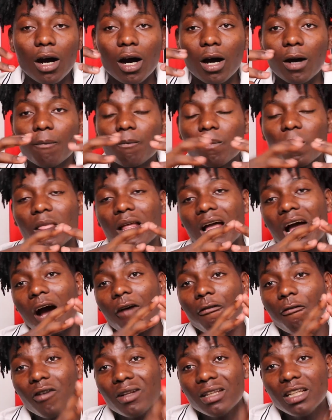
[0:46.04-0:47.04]

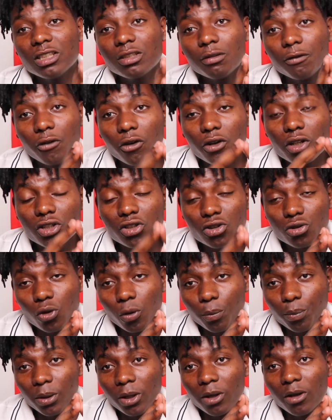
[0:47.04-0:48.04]
I found this very
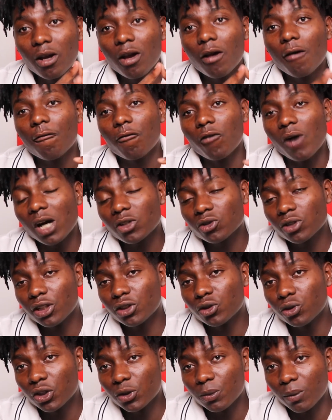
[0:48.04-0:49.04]
stupid for actually
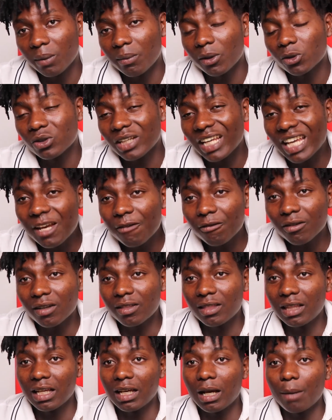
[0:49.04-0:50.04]
Julius Malema to
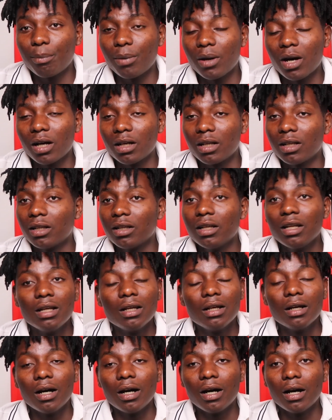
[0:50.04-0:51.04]
even think about it
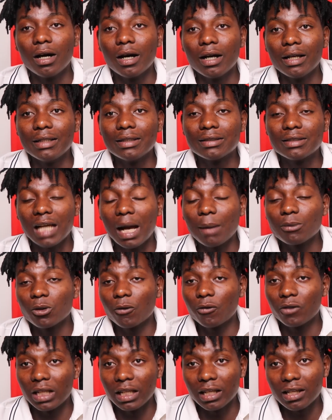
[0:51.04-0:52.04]
in terms
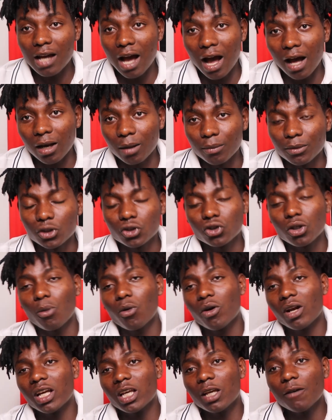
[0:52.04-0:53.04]
of the economy. So I'm
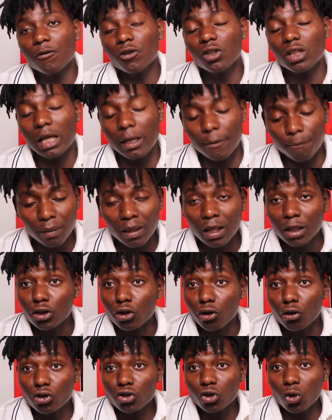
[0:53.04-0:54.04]
gonna give you
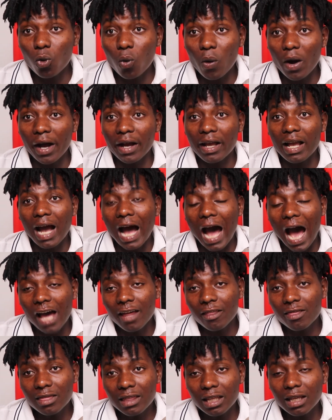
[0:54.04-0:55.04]
the reason why
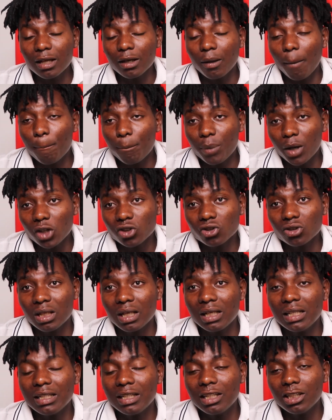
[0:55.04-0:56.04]
I think
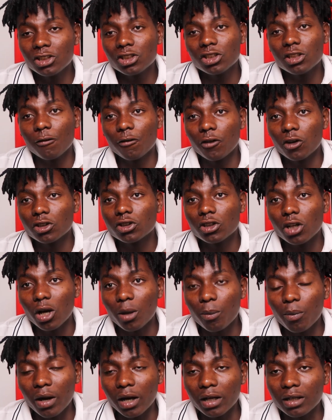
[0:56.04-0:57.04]
personally this is a very
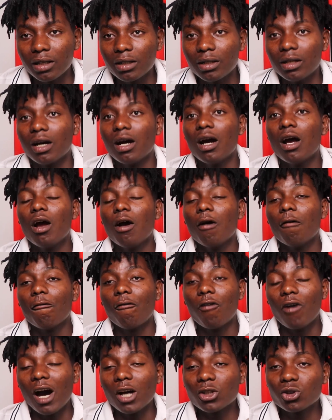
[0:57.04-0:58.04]
terrible idea
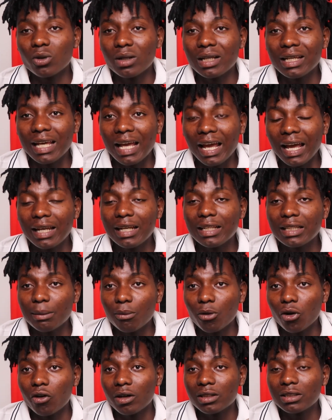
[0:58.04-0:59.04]
for actually any
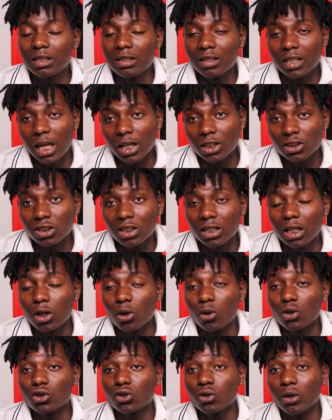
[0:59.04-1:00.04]
democratic nation and
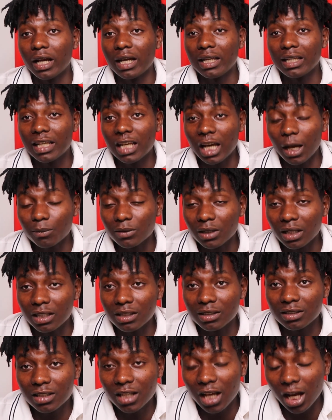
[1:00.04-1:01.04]
also any capitalist